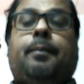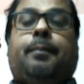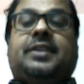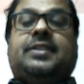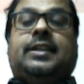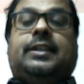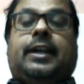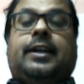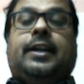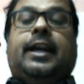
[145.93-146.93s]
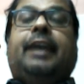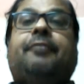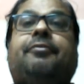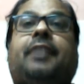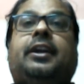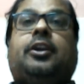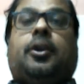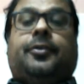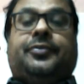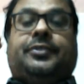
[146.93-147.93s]
presented in front
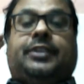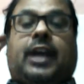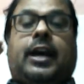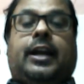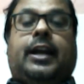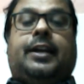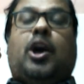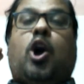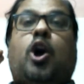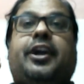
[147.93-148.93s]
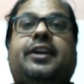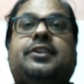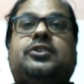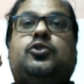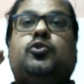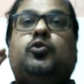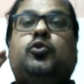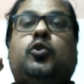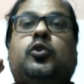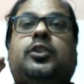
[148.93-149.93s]
of target audience to
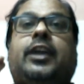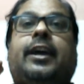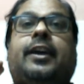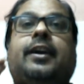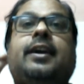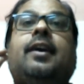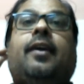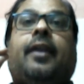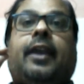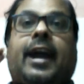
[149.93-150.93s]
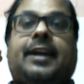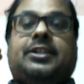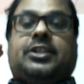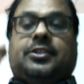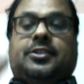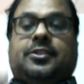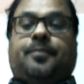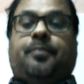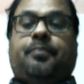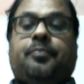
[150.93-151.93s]
know their reactions.
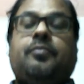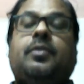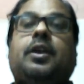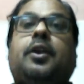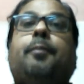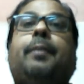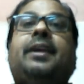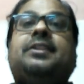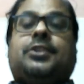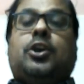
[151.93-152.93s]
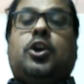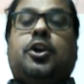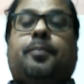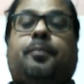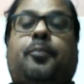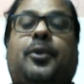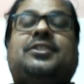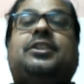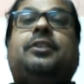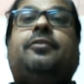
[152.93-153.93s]
Based on
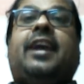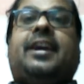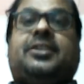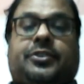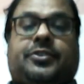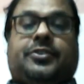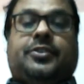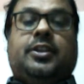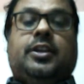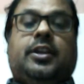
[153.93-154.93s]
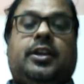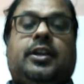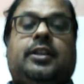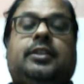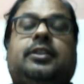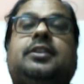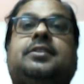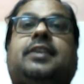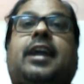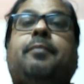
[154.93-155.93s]
positive reactions, this
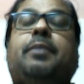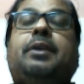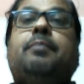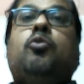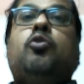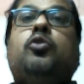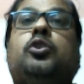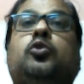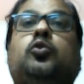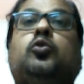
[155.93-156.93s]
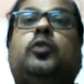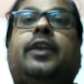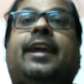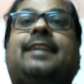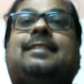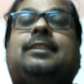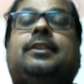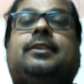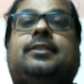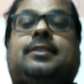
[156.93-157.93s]
can be moved to next
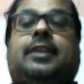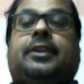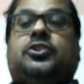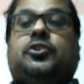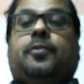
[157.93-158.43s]
stage.